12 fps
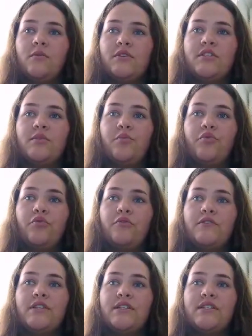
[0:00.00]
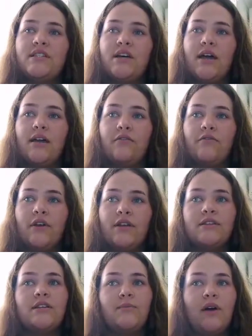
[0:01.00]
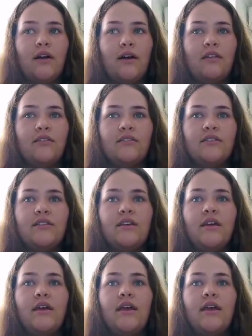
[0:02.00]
was to prove to his dying friend, among others,